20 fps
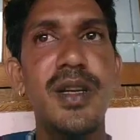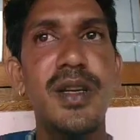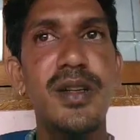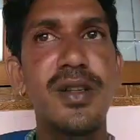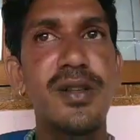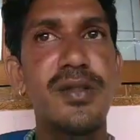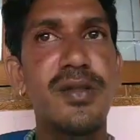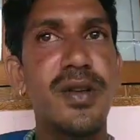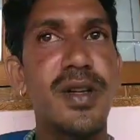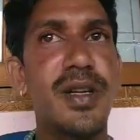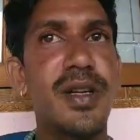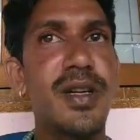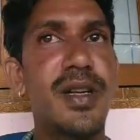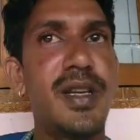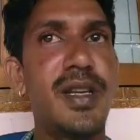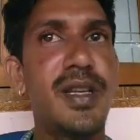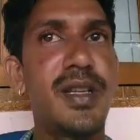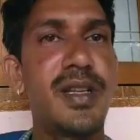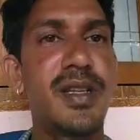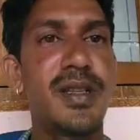
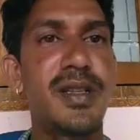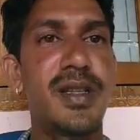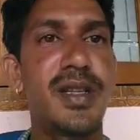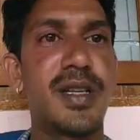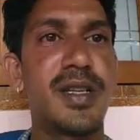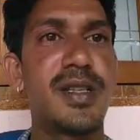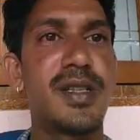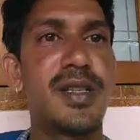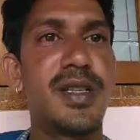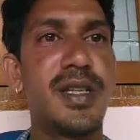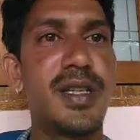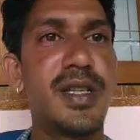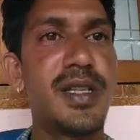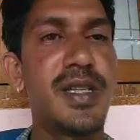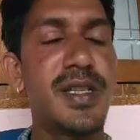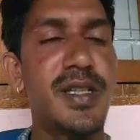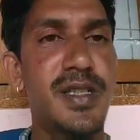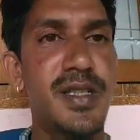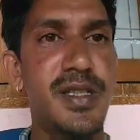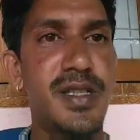20, 30,
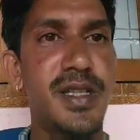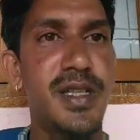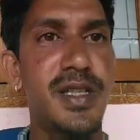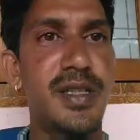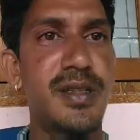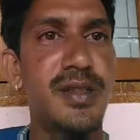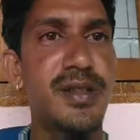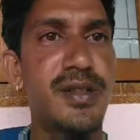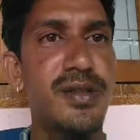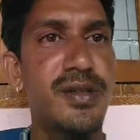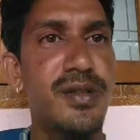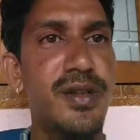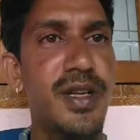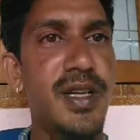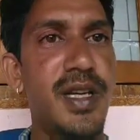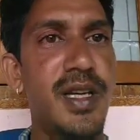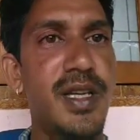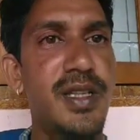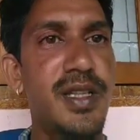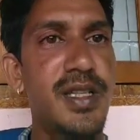10. So again
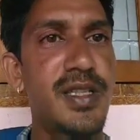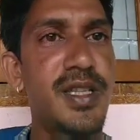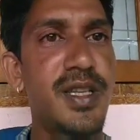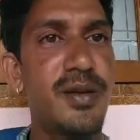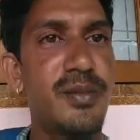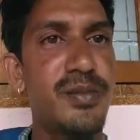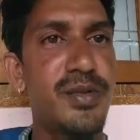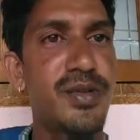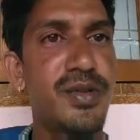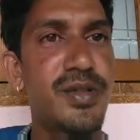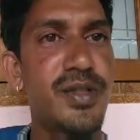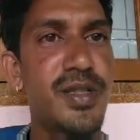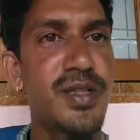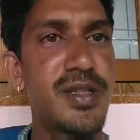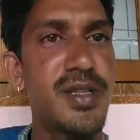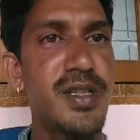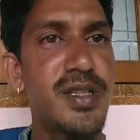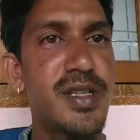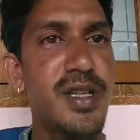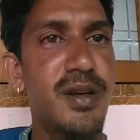the same process
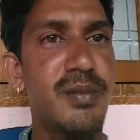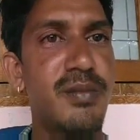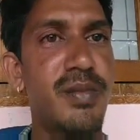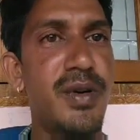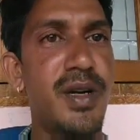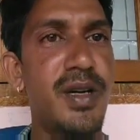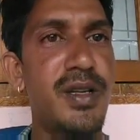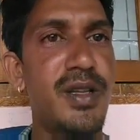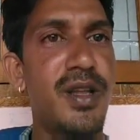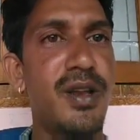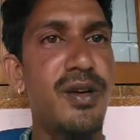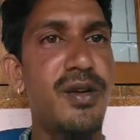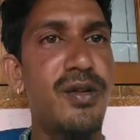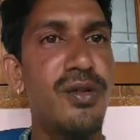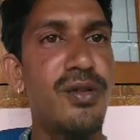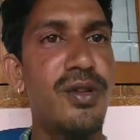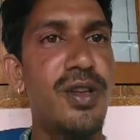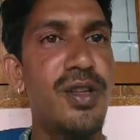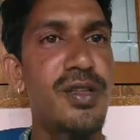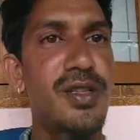is applied. The low
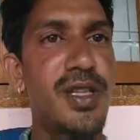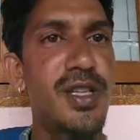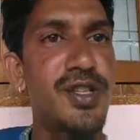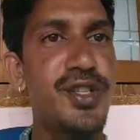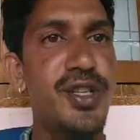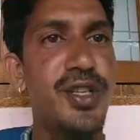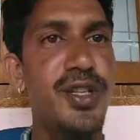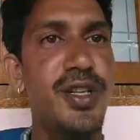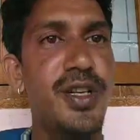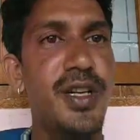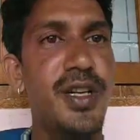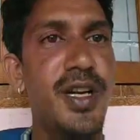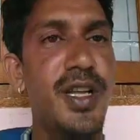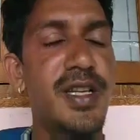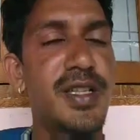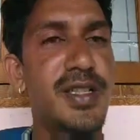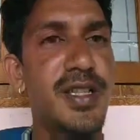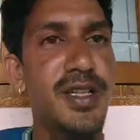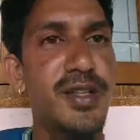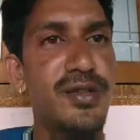is the 0 index
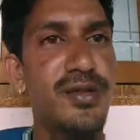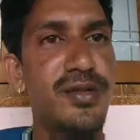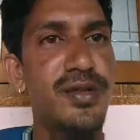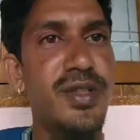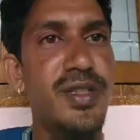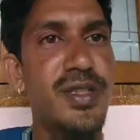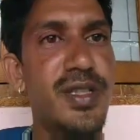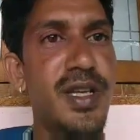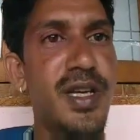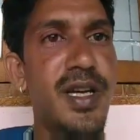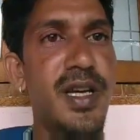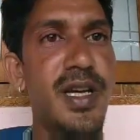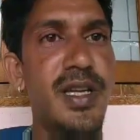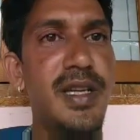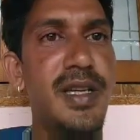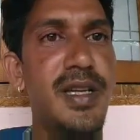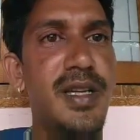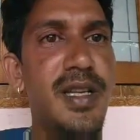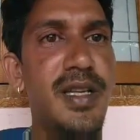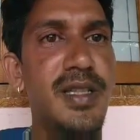and 2 is the high
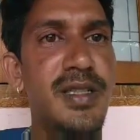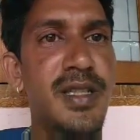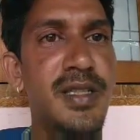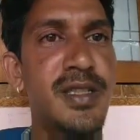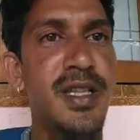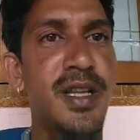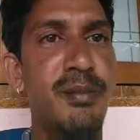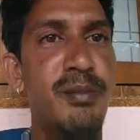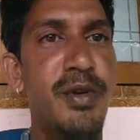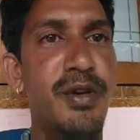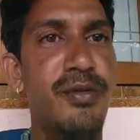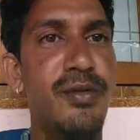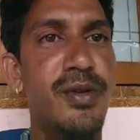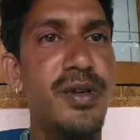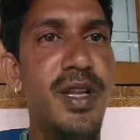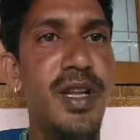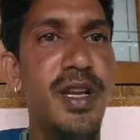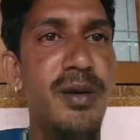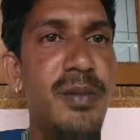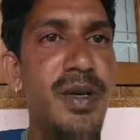index and the pivot
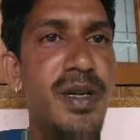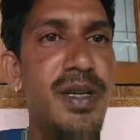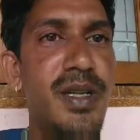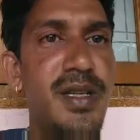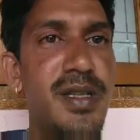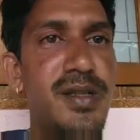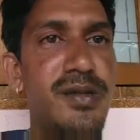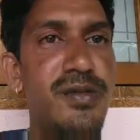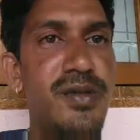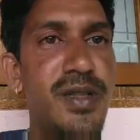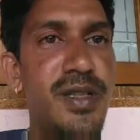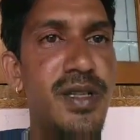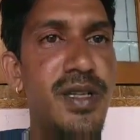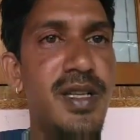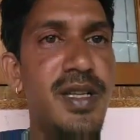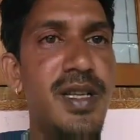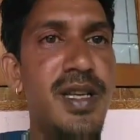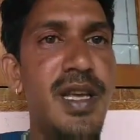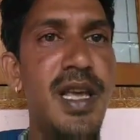element is 20.